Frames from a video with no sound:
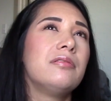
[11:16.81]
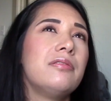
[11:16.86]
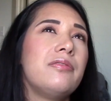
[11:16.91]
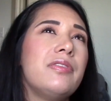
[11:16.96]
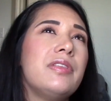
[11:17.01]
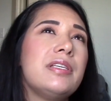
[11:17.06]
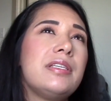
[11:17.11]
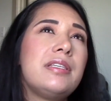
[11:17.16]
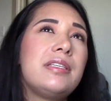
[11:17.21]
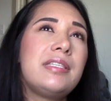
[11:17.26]

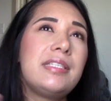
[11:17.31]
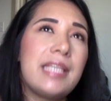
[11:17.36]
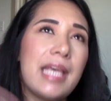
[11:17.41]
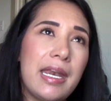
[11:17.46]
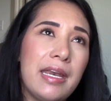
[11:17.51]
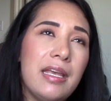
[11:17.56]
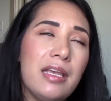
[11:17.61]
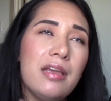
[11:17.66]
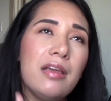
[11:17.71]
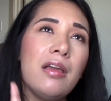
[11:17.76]
The
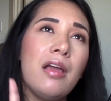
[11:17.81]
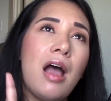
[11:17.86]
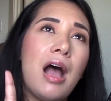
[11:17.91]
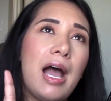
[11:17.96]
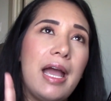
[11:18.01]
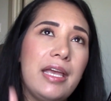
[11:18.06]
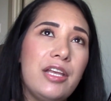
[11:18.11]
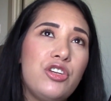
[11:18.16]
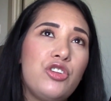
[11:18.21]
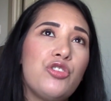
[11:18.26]
setting
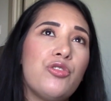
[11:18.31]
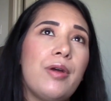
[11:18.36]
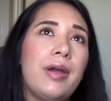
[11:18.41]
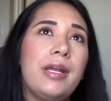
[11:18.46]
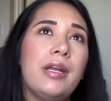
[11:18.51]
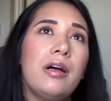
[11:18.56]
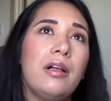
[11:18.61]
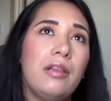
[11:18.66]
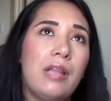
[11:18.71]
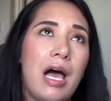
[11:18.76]
I enjoyed
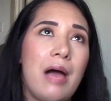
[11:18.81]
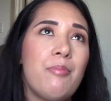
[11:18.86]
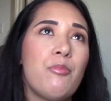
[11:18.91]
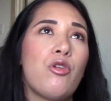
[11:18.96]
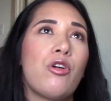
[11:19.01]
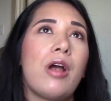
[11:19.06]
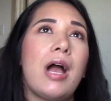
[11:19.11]
a lot more.